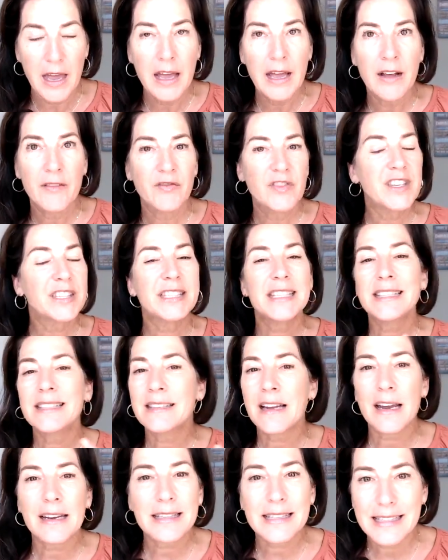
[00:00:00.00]
This is
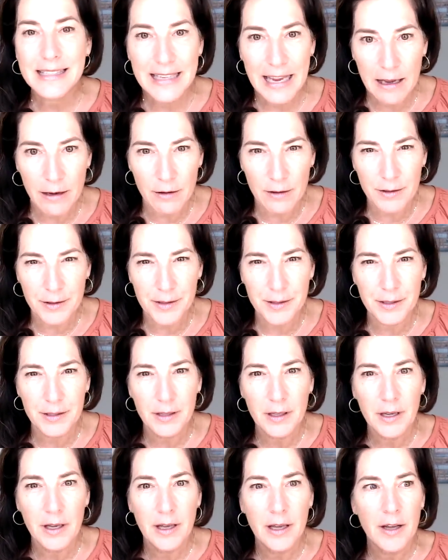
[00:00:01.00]
not sales.
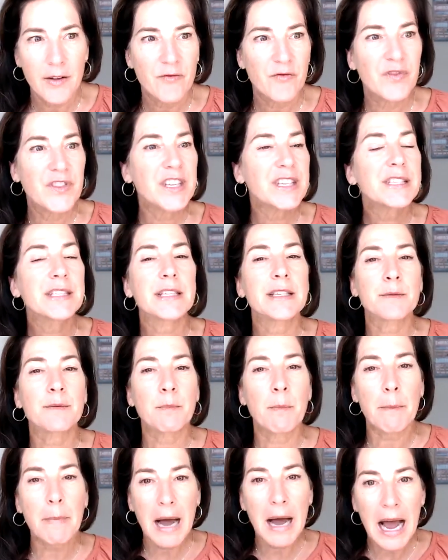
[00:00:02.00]
This is
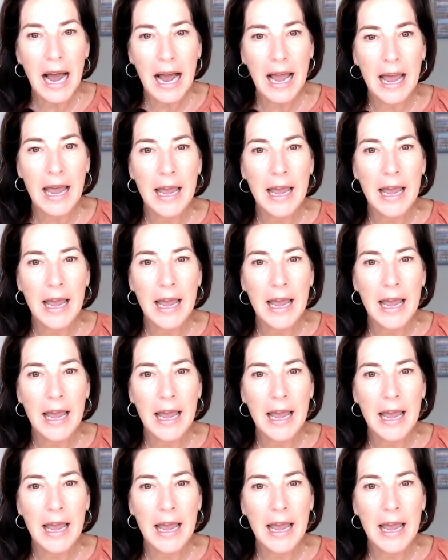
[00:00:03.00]
my